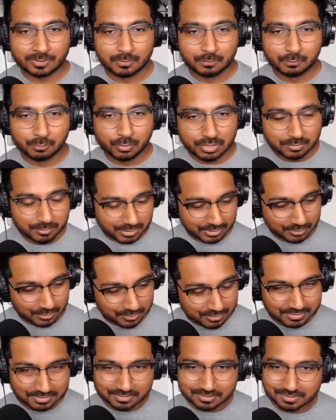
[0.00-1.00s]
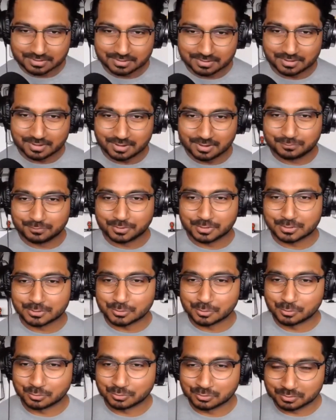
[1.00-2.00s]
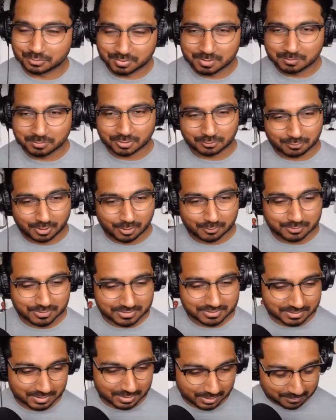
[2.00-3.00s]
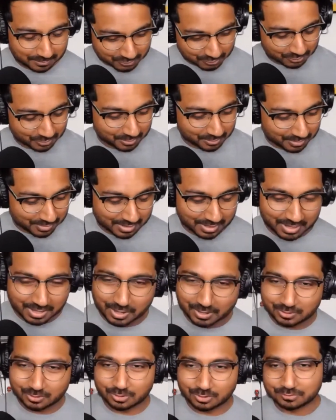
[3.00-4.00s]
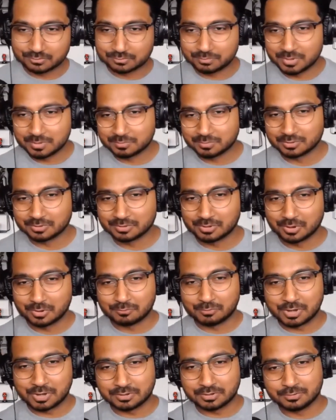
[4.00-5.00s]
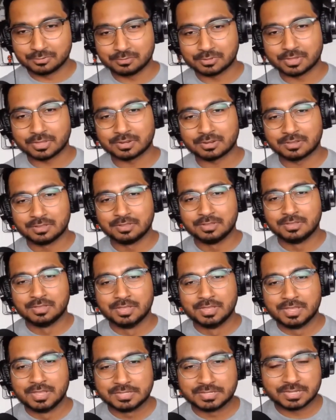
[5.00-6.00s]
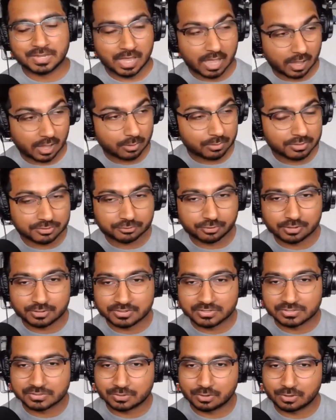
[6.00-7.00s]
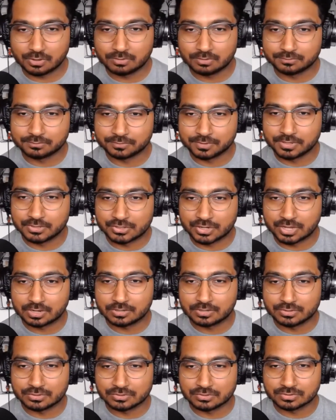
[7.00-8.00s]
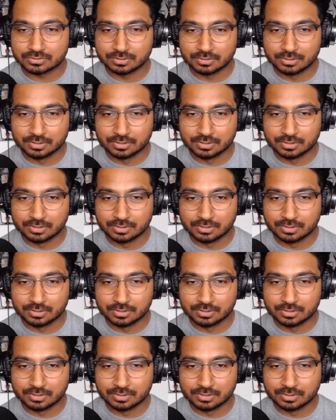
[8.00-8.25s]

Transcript: Wouldn't it be good if we can talk to the people around us? And I'm sure a lot of people are ready to do that. See how they're trying to solve a challenge.